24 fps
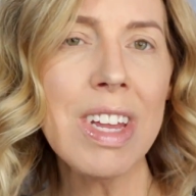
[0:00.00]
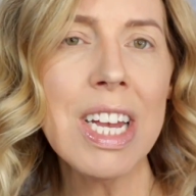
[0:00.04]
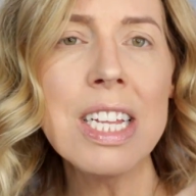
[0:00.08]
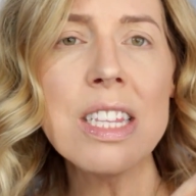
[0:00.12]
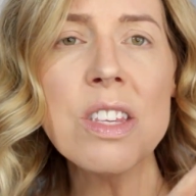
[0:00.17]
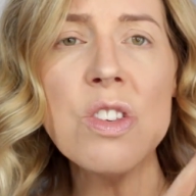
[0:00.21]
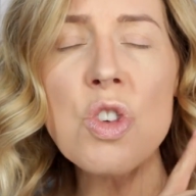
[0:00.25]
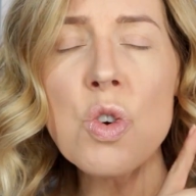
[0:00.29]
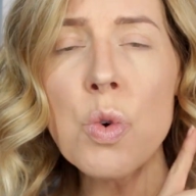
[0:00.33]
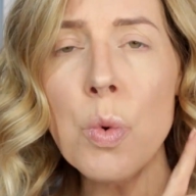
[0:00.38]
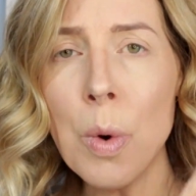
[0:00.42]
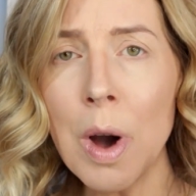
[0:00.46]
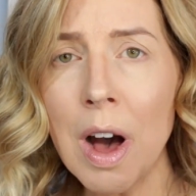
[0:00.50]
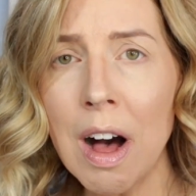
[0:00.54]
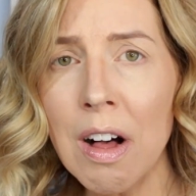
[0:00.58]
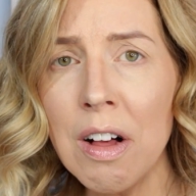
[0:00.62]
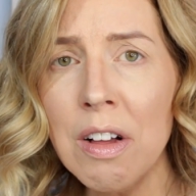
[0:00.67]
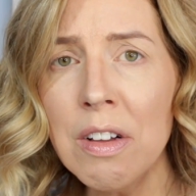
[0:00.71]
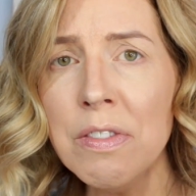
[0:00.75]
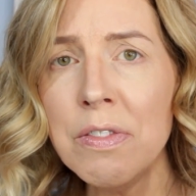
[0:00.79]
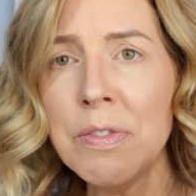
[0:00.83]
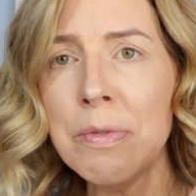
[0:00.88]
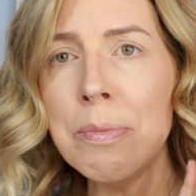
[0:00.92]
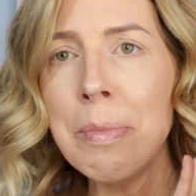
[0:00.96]
it's
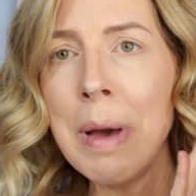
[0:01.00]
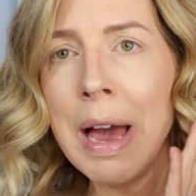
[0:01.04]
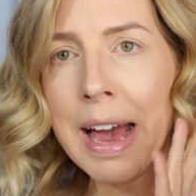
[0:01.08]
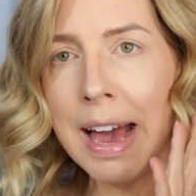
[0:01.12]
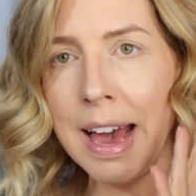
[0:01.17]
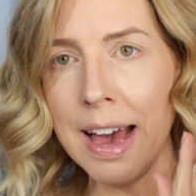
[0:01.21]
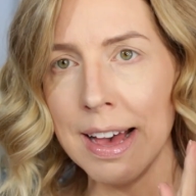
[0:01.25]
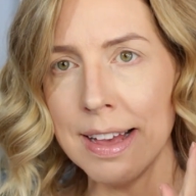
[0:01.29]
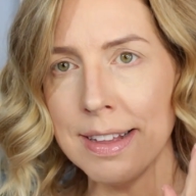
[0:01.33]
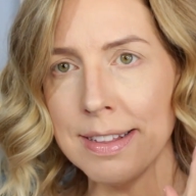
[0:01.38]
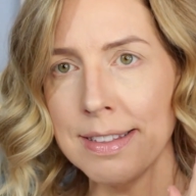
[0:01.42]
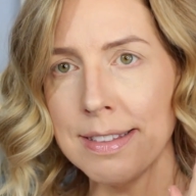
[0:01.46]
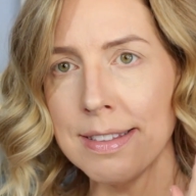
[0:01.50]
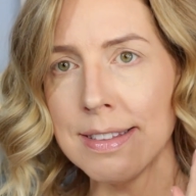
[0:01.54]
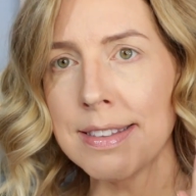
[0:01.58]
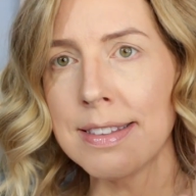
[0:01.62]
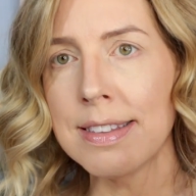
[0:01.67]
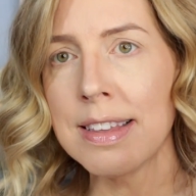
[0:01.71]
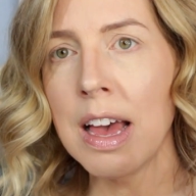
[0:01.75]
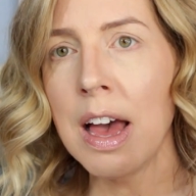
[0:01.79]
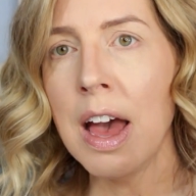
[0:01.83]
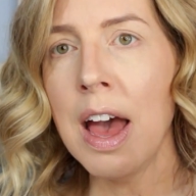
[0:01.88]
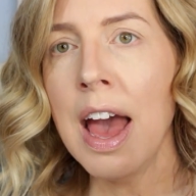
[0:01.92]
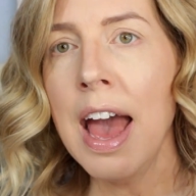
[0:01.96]
12
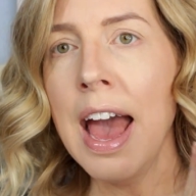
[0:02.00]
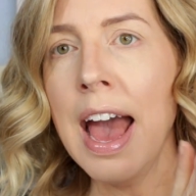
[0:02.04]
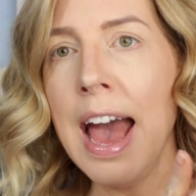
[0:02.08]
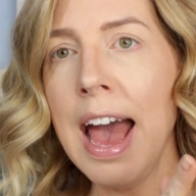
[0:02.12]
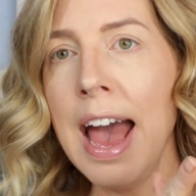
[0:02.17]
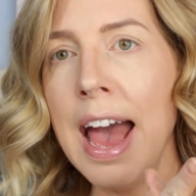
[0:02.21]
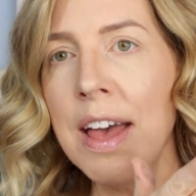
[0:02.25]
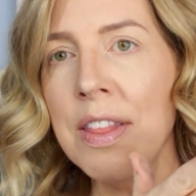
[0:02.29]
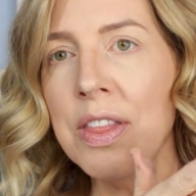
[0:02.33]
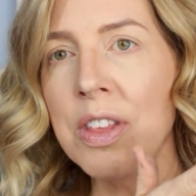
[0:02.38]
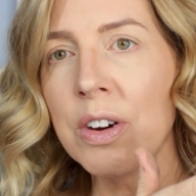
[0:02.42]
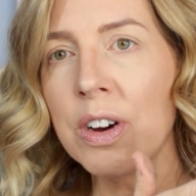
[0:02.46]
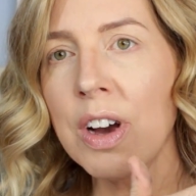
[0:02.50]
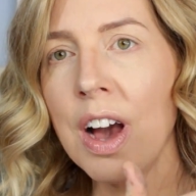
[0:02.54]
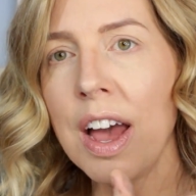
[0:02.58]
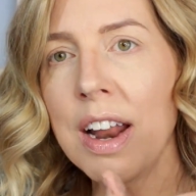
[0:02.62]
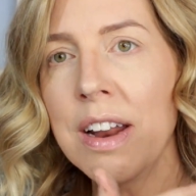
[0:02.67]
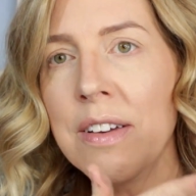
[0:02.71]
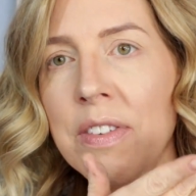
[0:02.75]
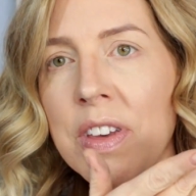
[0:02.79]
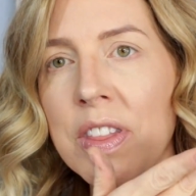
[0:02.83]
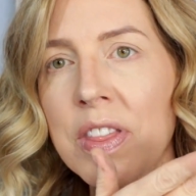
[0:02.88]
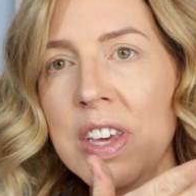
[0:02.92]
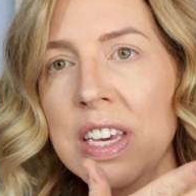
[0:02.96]
pans, and they're
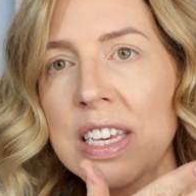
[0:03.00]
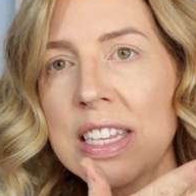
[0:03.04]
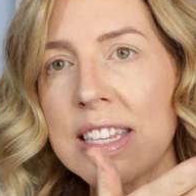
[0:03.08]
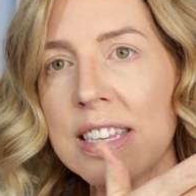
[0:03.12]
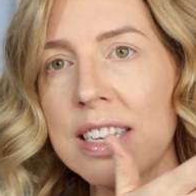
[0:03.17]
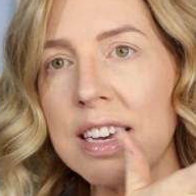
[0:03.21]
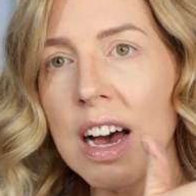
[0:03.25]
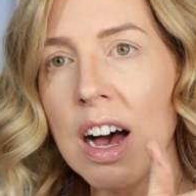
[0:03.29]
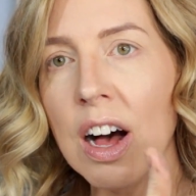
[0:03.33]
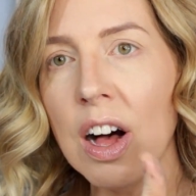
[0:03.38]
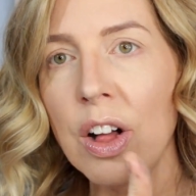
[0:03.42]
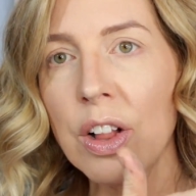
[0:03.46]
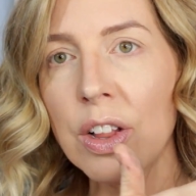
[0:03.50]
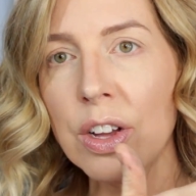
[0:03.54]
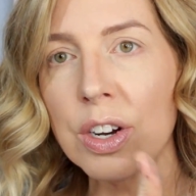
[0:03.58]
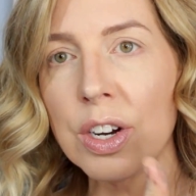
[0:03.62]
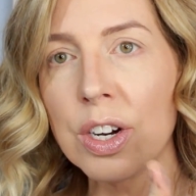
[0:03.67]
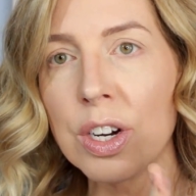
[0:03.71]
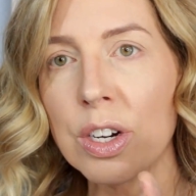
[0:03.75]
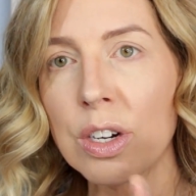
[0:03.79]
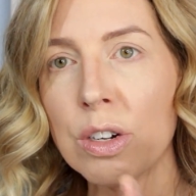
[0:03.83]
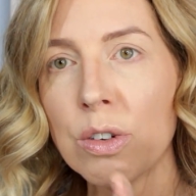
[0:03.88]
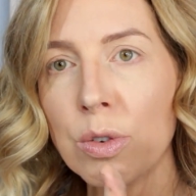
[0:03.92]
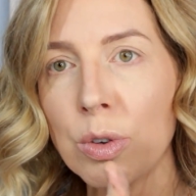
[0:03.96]
kind of in these
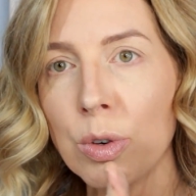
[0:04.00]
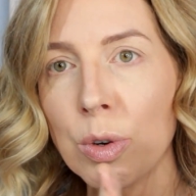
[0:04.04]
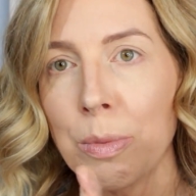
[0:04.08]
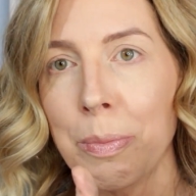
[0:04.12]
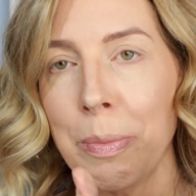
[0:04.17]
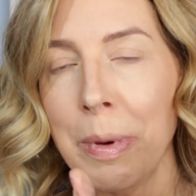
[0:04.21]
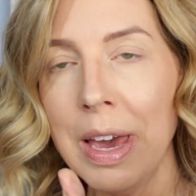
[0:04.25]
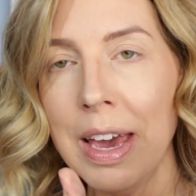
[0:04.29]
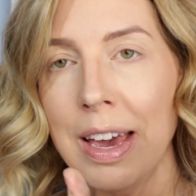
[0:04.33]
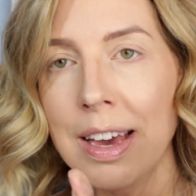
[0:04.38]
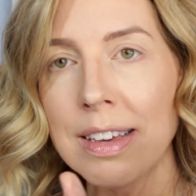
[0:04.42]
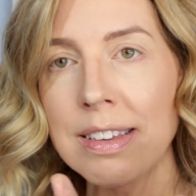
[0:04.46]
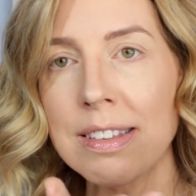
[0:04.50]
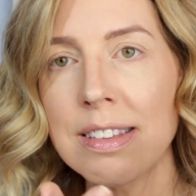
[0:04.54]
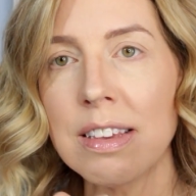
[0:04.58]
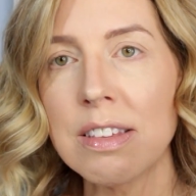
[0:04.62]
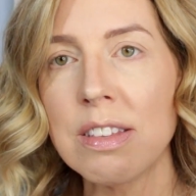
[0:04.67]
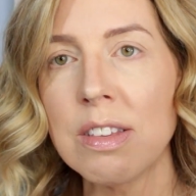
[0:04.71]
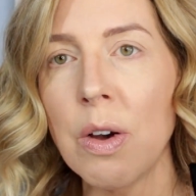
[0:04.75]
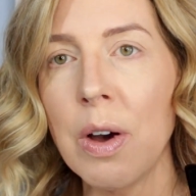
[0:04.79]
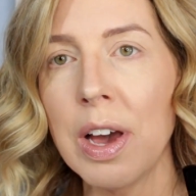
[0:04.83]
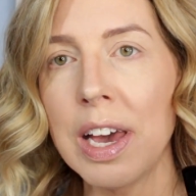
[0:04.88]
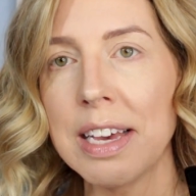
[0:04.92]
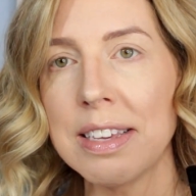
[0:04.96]
color groupings.
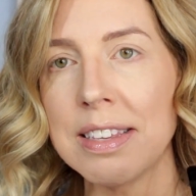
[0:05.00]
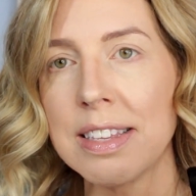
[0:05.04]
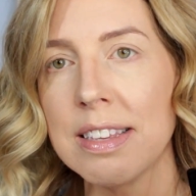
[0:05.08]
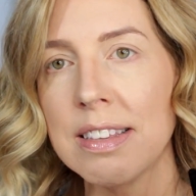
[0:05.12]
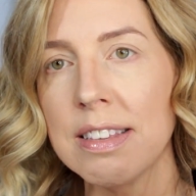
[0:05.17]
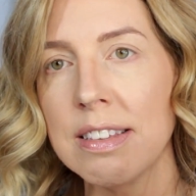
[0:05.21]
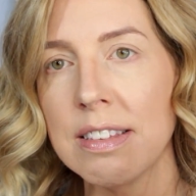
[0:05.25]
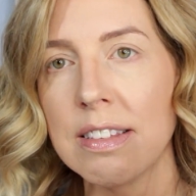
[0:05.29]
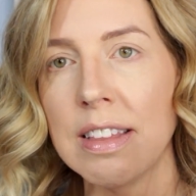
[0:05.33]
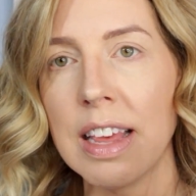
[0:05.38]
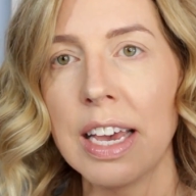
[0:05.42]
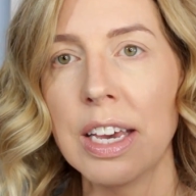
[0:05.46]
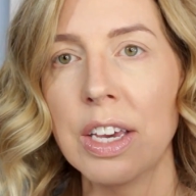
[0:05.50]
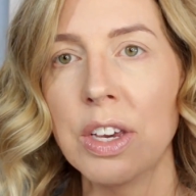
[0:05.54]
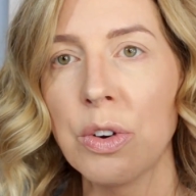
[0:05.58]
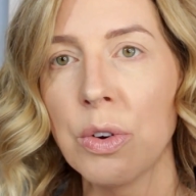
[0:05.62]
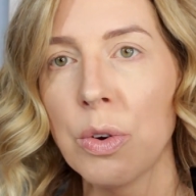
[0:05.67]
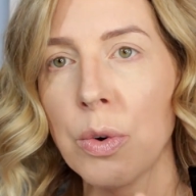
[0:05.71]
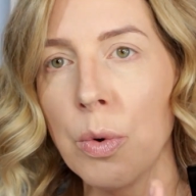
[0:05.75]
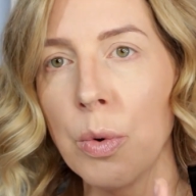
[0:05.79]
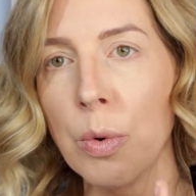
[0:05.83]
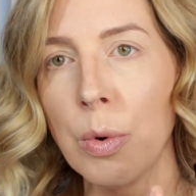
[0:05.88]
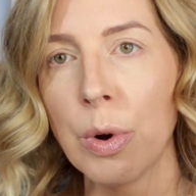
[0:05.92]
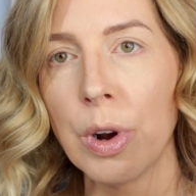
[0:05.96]
So I guess this is like
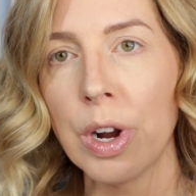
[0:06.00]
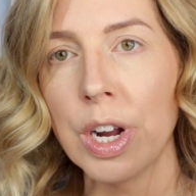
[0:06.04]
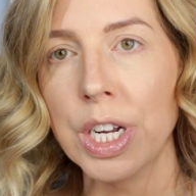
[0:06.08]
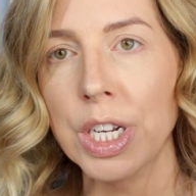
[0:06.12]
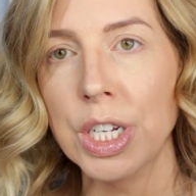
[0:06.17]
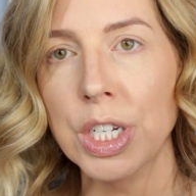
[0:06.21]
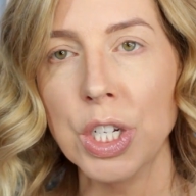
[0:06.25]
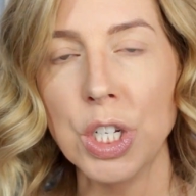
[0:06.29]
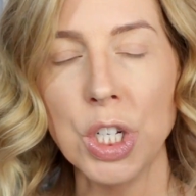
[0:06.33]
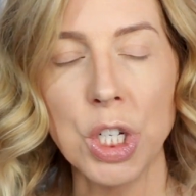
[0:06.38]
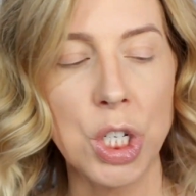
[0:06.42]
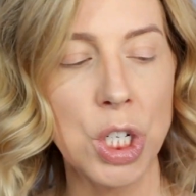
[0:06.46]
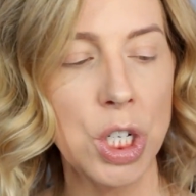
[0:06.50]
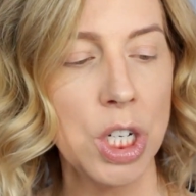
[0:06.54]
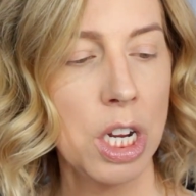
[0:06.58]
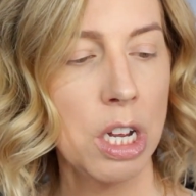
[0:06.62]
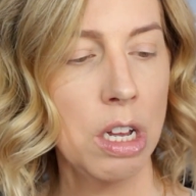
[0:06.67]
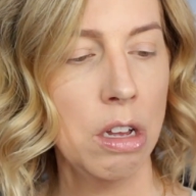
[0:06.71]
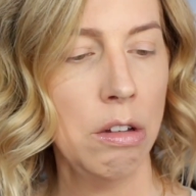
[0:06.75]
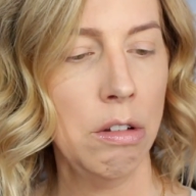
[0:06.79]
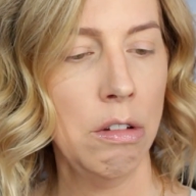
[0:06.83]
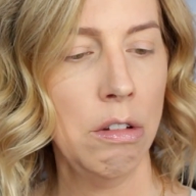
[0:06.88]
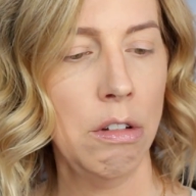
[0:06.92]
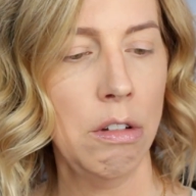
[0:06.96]
your orange,
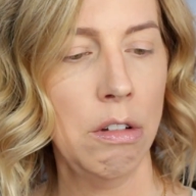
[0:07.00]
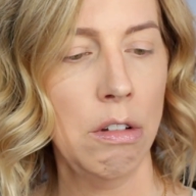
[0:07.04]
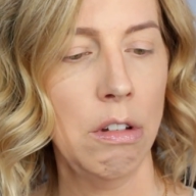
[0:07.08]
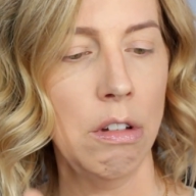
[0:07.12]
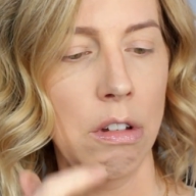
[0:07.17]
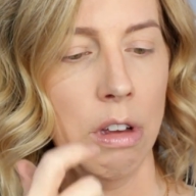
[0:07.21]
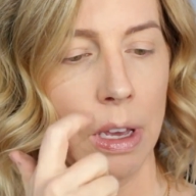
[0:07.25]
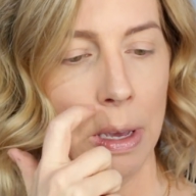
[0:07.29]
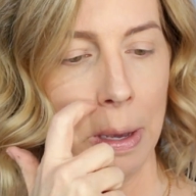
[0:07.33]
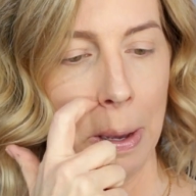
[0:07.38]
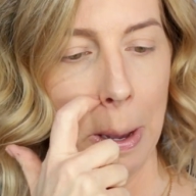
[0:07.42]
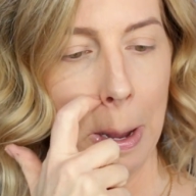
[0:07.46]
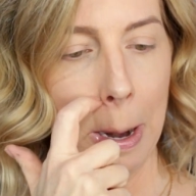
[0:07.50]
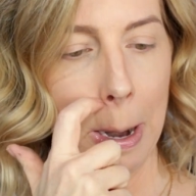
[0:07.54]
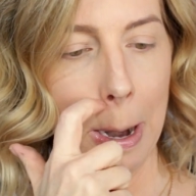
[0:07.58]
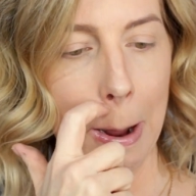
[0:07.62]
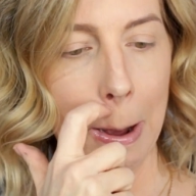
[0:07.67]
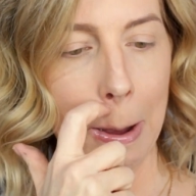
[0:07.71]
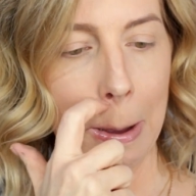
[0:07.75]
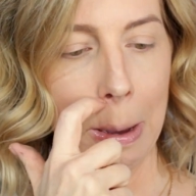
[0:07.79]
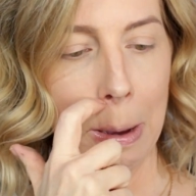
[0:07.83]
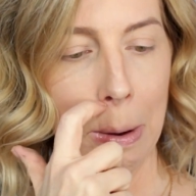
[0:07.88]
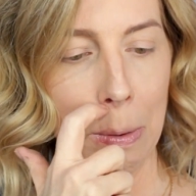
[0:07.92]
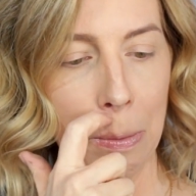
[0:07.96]
you
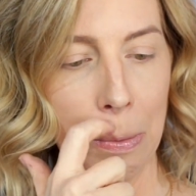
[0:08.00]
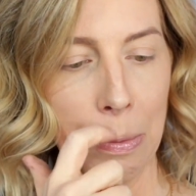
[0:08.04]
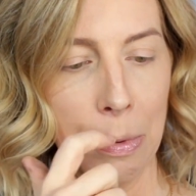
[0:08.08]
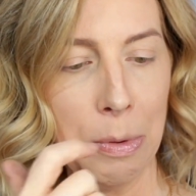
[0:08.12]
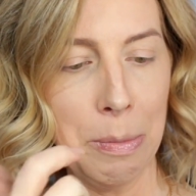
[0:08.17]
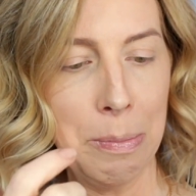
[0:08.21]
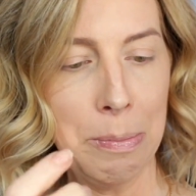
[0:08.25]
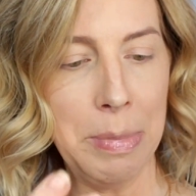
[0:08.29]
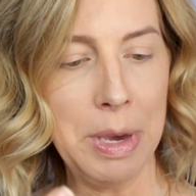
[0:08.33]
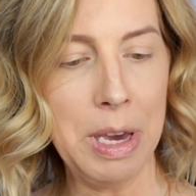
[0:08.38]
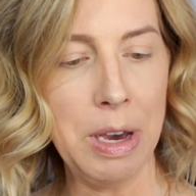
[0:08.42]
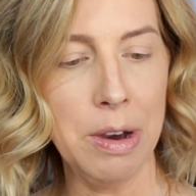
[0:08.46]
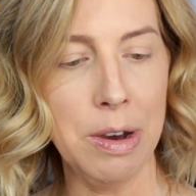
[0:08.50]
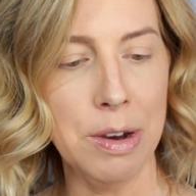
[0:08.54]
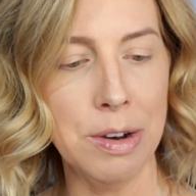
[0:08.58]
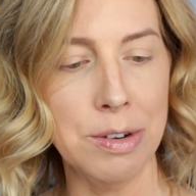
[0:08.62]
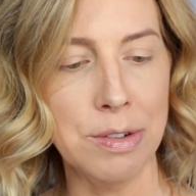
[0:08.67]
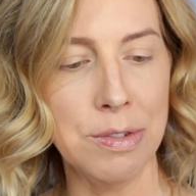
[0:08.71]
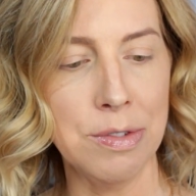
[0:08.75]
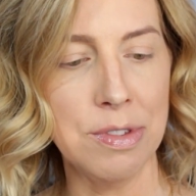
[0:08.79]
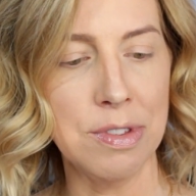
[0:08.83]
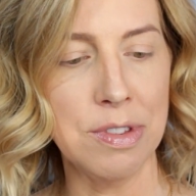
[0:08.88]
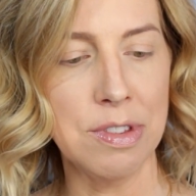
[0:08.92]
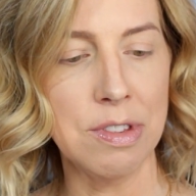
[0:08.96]
know, your root
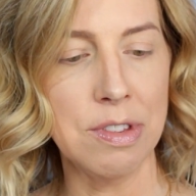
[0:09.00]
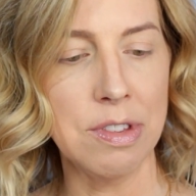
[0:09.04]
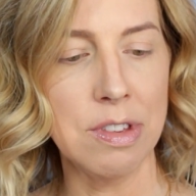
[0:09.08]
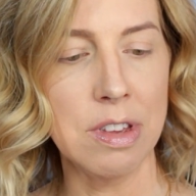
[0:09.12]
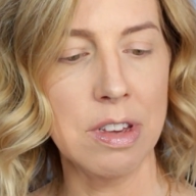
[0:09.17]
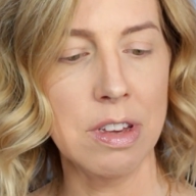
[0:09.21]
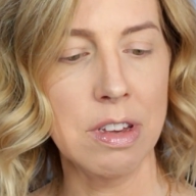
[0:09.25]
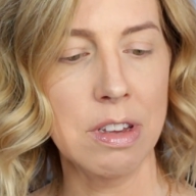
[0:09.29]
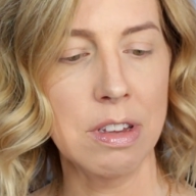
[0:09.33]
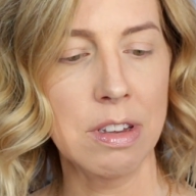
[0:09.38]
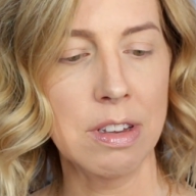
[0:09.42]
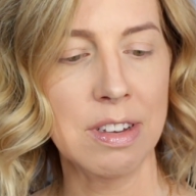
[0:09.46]
beers,